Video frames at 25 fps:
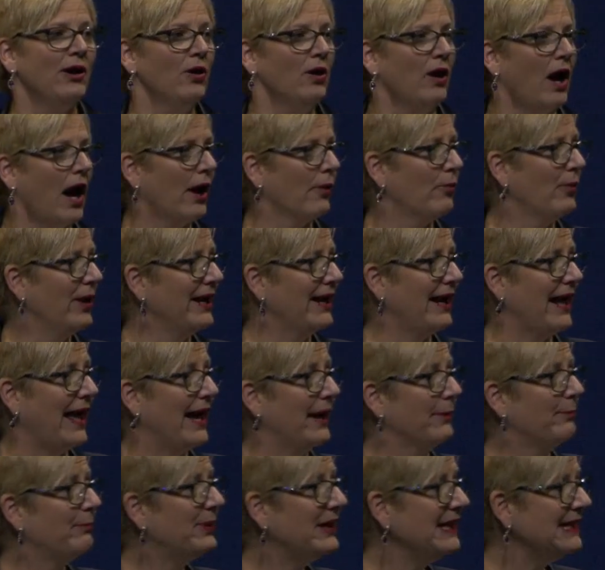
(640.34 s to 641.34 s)
I went and
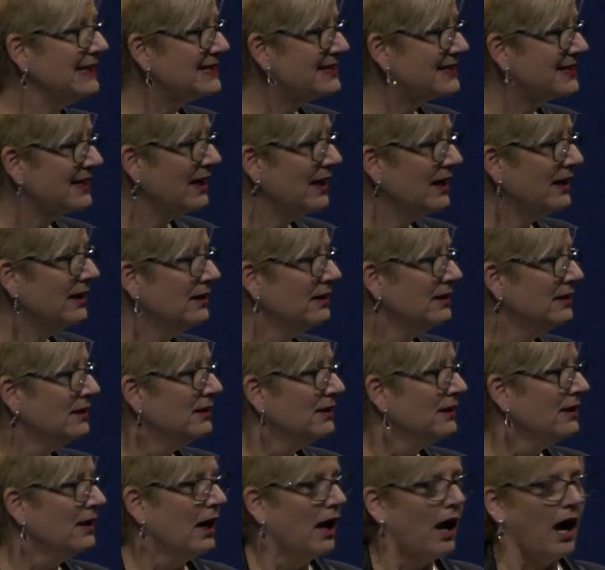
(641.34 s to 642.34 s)
had pizza.
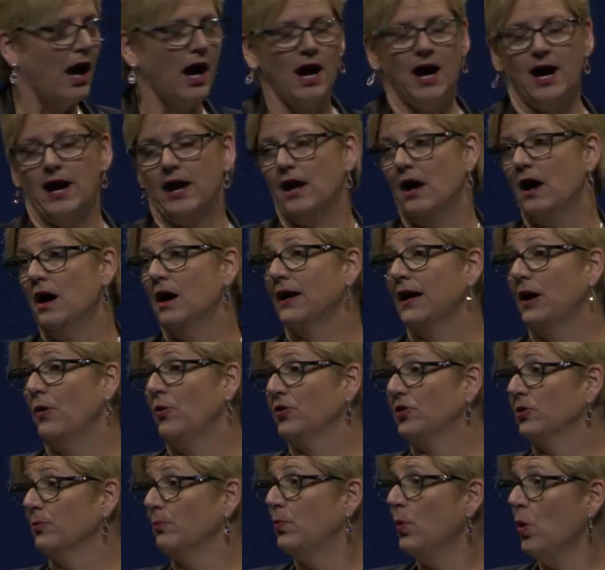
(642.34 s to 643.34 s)
I hung out with
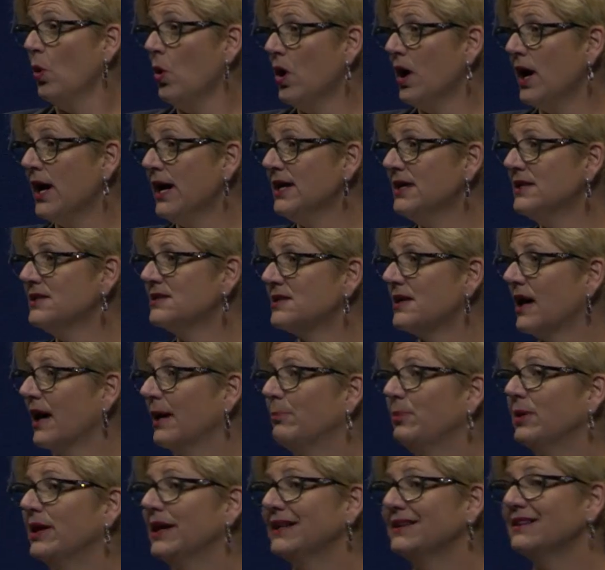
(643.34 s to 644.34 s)
the boys. I
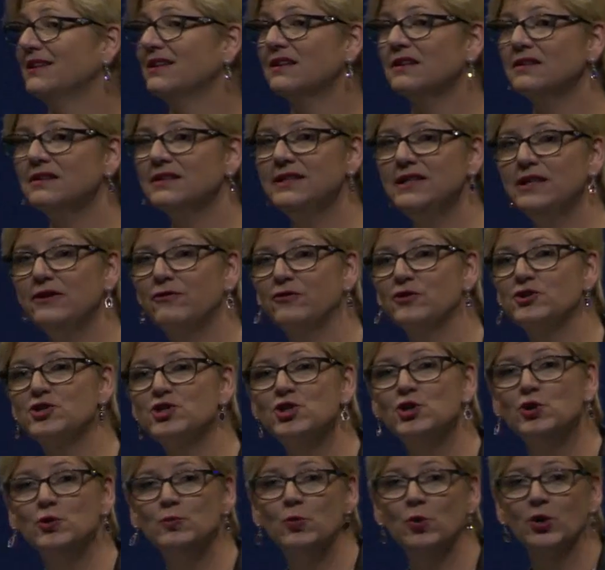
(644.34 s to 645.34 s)
played Little League for
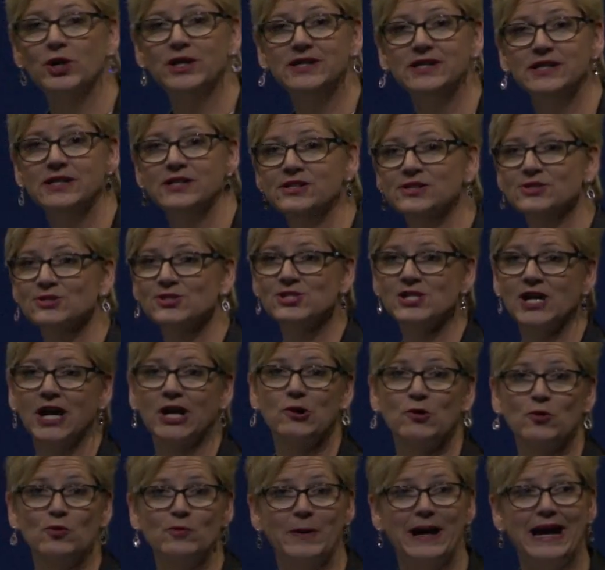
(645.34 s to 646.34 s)
2 more years. I
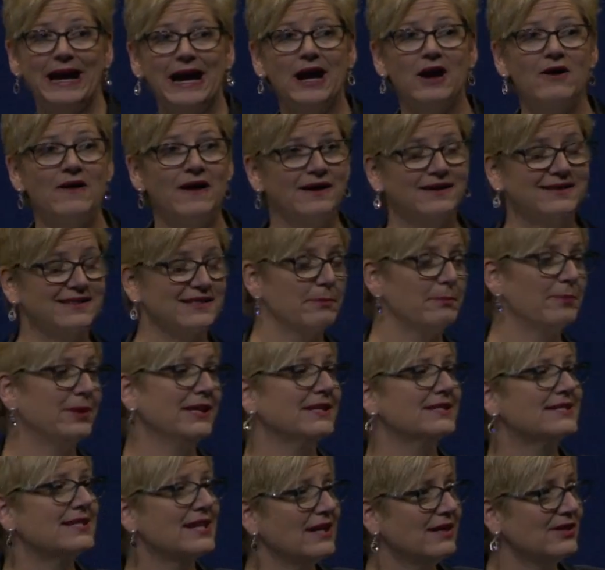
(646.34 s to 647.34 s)
grew my hair out into
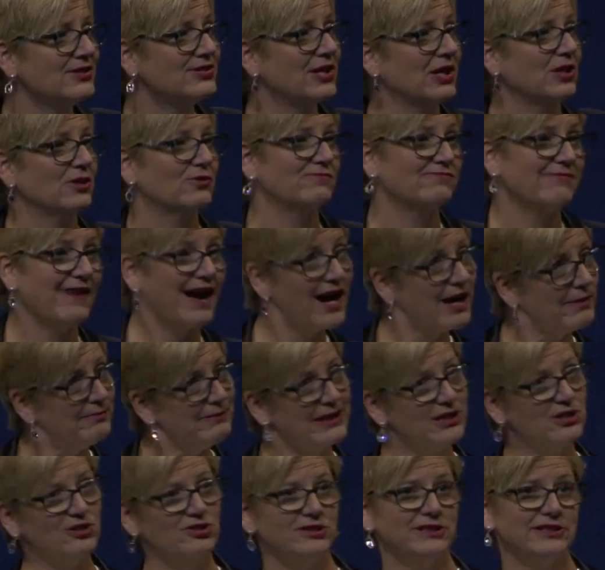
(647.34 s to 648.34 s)
pigtails so I could rock my
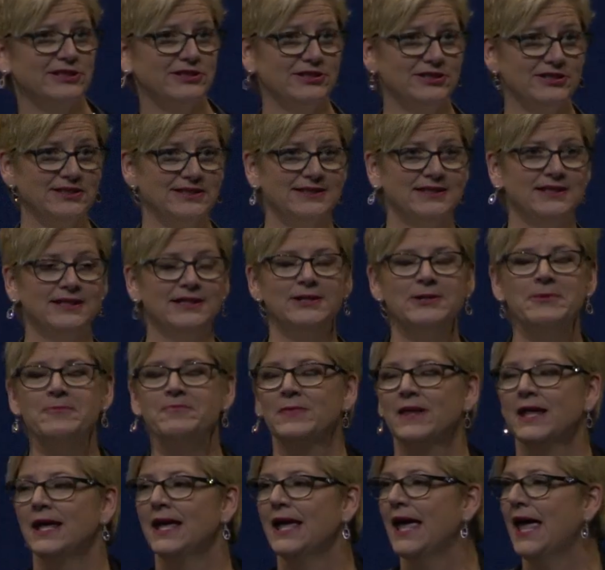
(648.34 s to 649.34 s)
girlyhood.
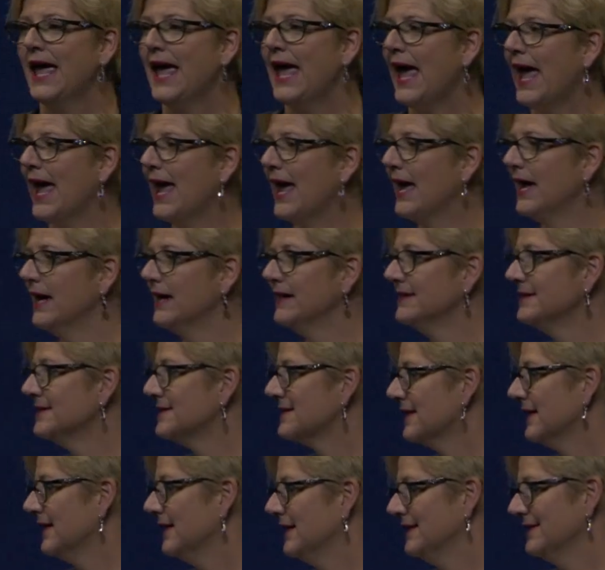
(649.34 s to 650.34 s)
And
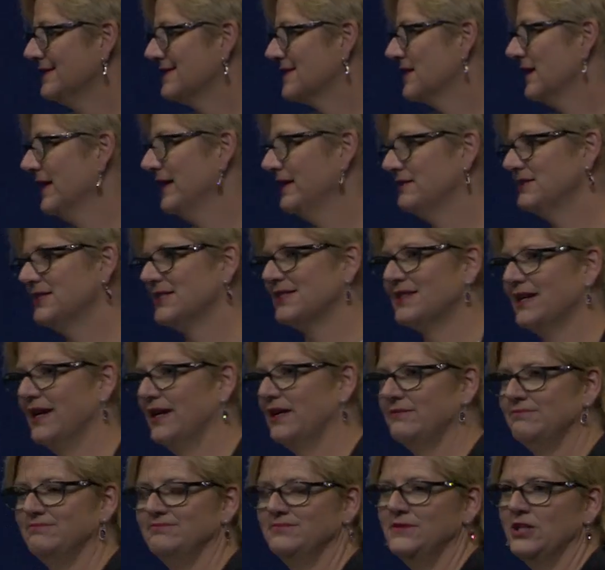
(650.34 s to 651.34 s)
until I
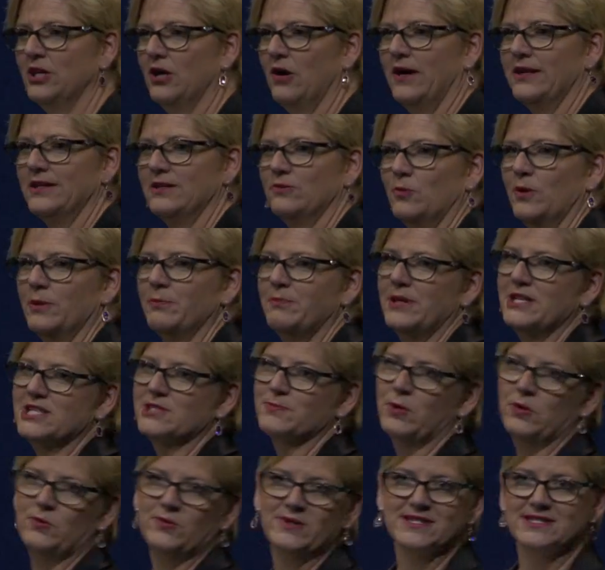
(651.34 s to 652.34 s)
decided, I didn't want
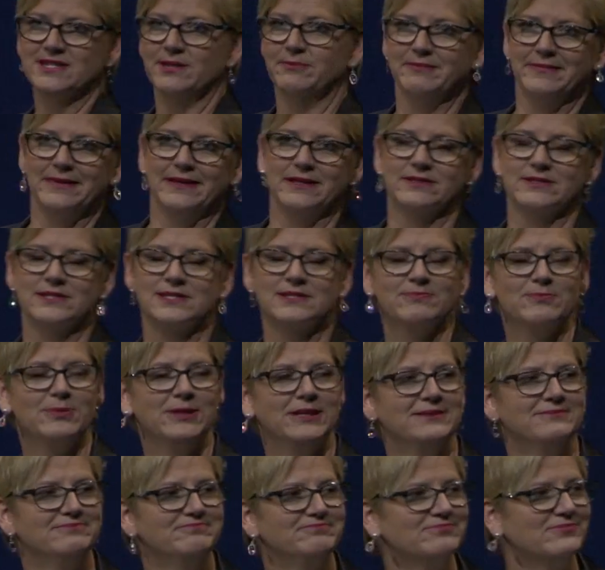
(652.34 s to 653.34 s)
baseball, I wanted something else.
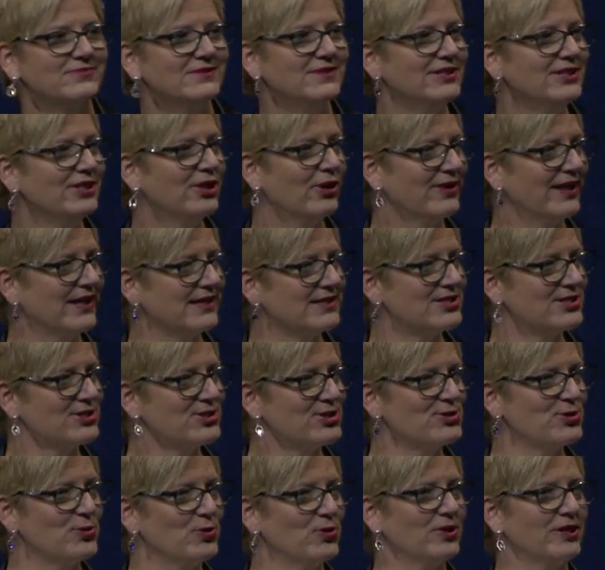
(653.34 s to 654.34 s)
But, that's the
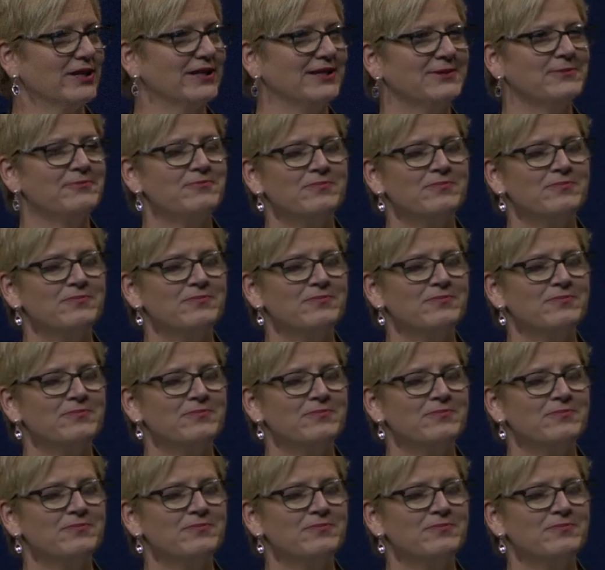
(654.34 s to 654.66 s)
story.